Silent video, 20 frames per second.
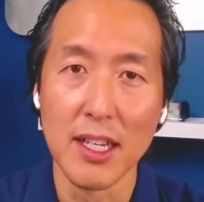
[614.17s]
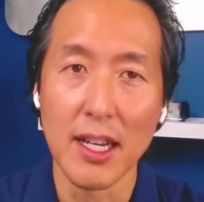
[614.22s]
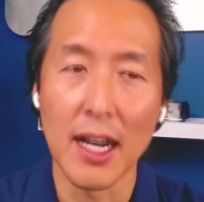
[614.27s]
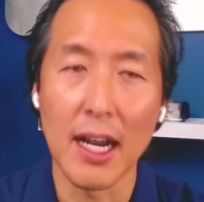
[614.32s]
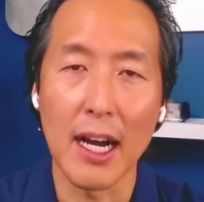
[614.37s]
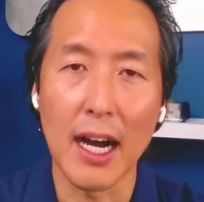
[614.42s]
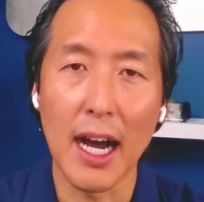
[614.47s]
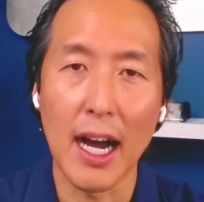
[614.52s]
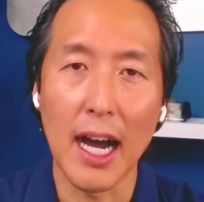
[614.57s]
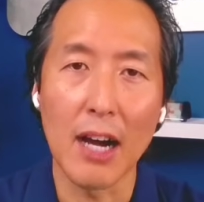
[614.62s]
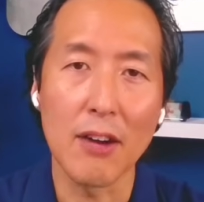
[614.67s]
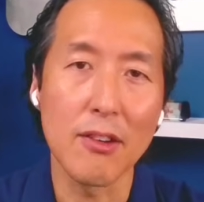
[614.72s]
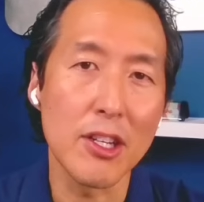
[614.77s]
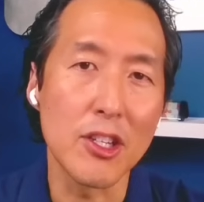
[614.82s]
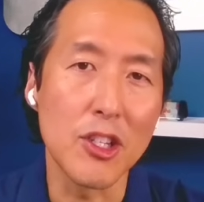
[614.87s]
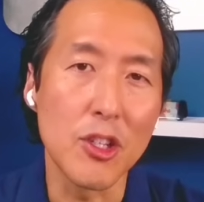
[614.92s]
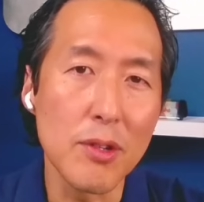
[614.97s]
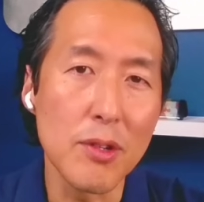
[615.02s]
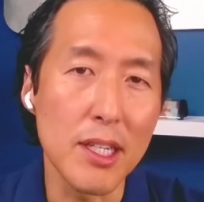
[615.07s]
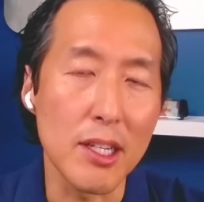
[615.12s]
How
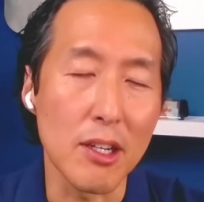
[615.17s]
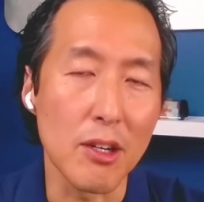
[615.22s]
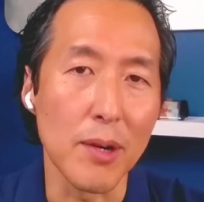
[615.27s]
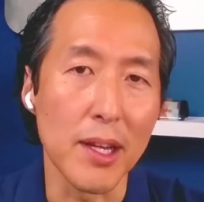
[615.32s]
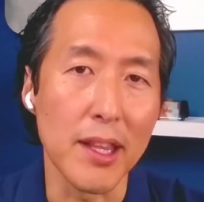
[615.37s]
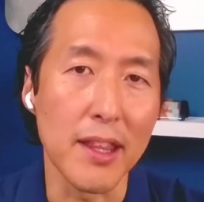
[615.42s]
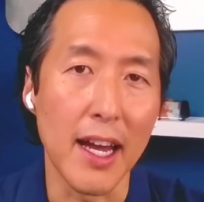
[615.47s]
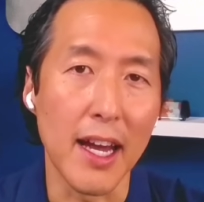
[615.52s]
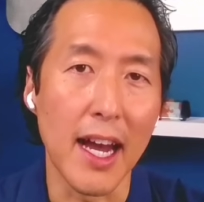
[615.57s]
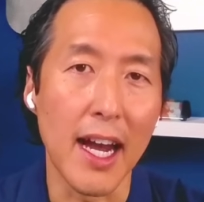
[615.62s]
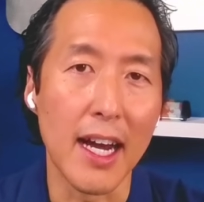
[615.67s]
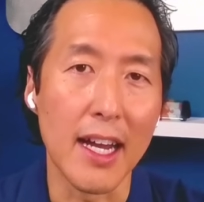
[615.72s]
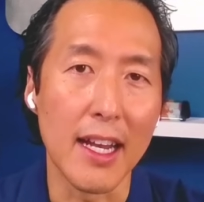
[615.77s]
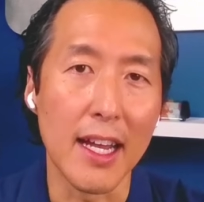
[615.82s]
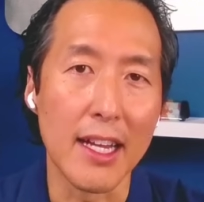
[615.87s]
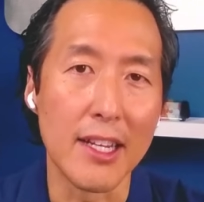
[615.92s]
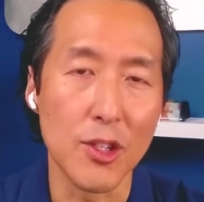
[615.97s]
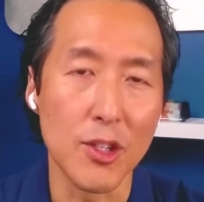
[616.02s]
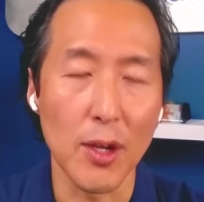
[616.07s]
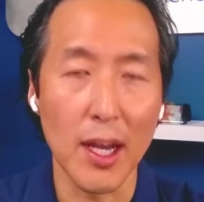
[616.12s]
did you deal with that?
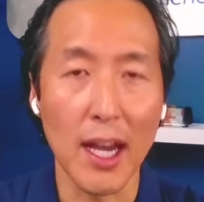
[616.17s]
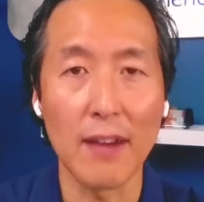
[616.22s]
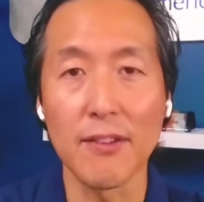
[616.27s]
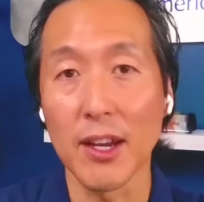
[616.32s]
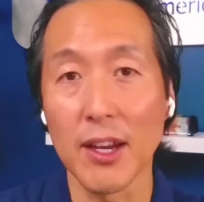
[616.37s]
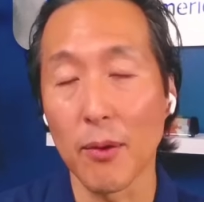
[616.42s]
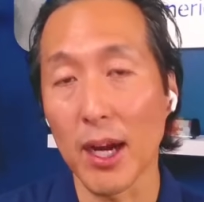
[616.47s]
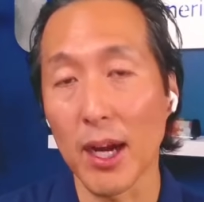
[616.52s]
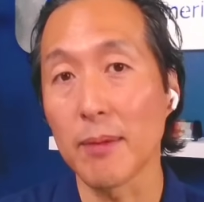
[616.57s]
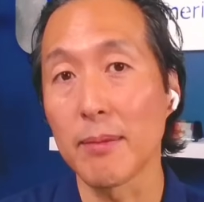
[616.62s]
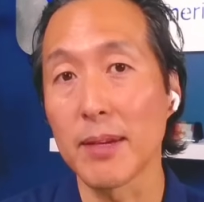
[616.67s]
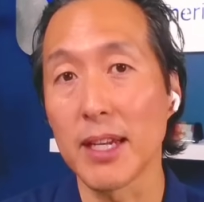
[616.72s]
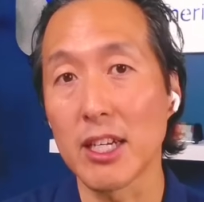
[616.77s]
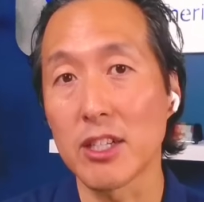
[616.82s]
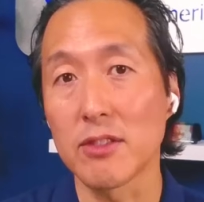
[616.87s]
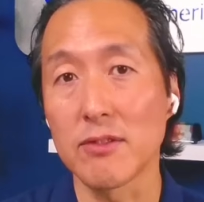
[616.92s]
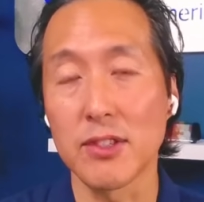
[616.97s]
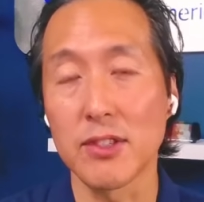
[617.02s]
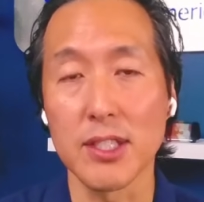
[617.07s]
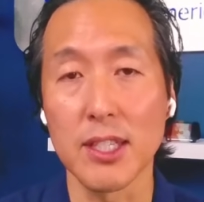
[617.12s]
And do you have any
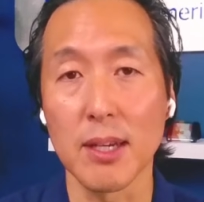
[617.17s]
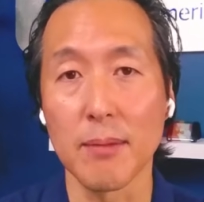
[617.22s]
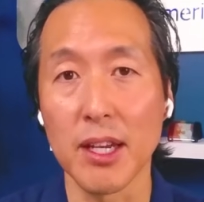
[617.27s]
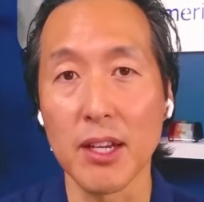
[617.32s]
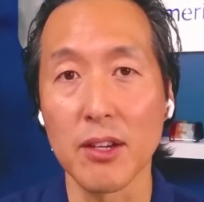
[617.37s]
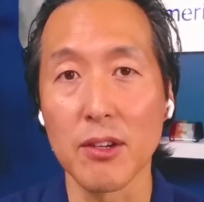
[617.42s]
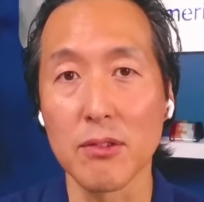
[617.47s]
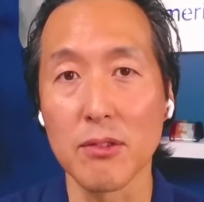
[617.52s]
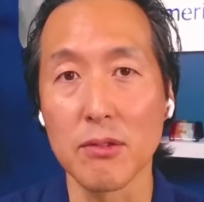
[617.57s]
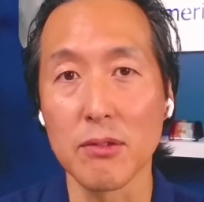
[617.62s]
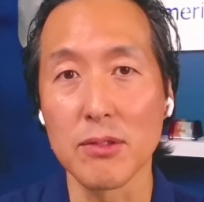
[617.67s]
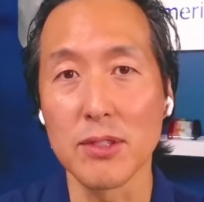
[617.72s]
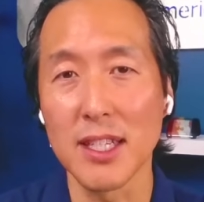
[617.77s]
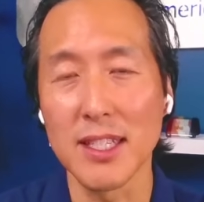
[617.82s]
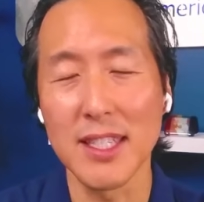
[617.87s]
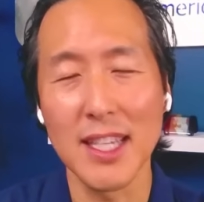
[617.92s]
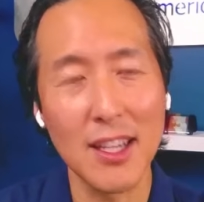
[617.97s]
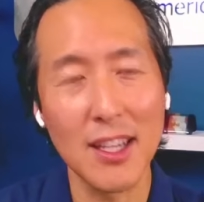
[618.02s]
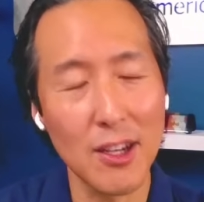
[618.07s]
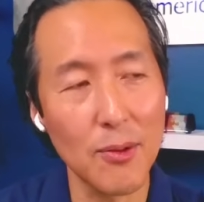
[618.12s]
recommendations for somebody who
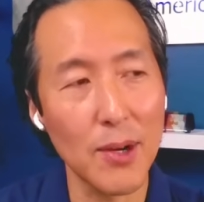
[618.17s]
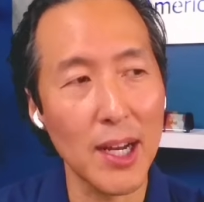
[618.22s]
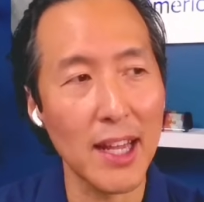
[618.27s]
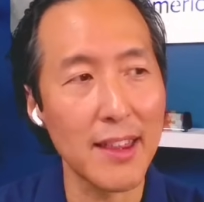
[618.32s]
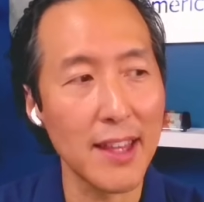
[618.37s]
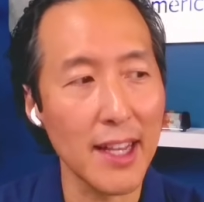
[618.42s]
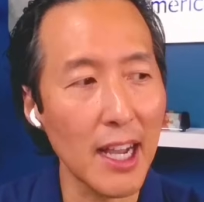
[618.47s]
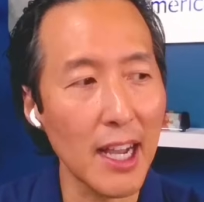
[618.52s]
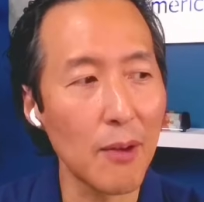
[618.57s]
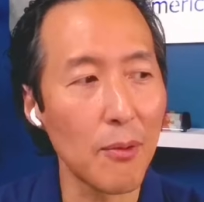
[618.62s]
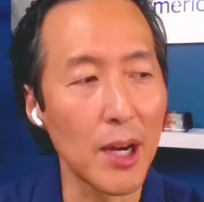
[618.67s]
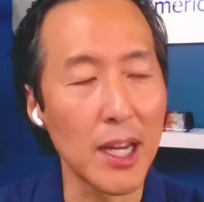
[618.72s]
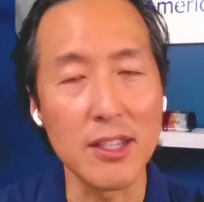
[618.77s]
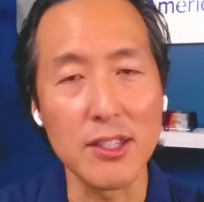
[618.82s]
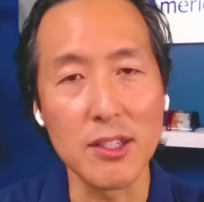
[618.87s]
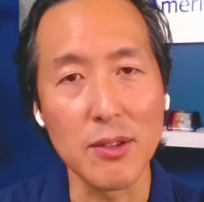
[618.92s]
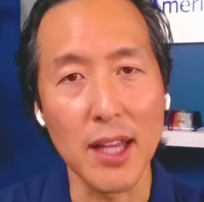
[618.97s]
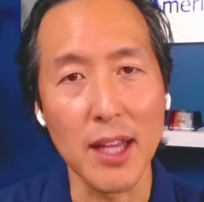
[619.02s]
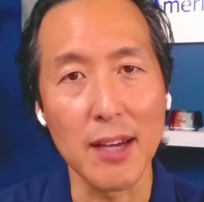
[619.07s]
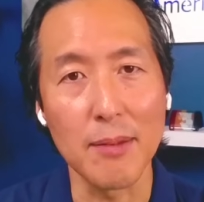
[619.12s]
says, hey, you know what, I think I
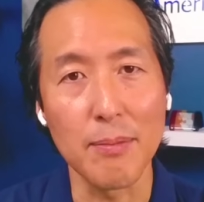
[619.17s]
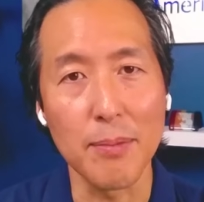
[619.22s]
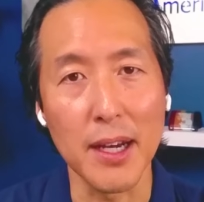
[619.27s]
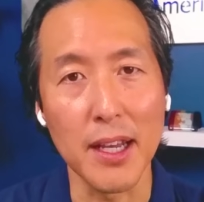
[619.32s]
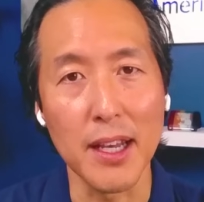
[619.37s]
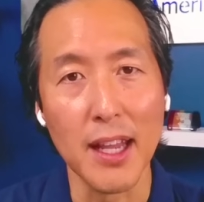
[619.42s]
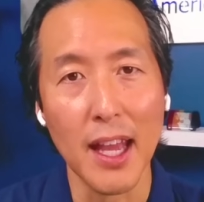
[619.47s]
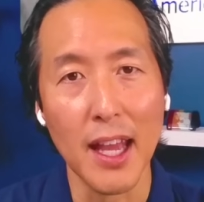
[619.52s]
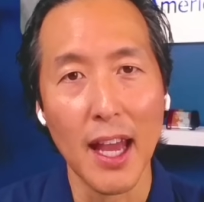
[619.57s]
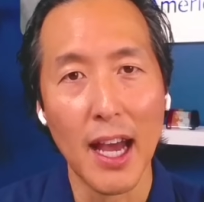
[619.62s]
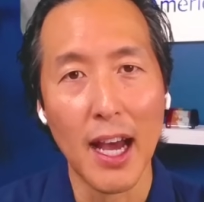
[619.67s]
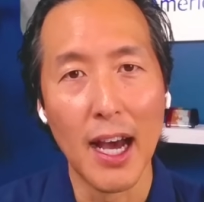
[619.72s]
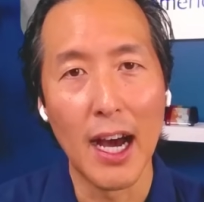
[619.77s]
want to do that, but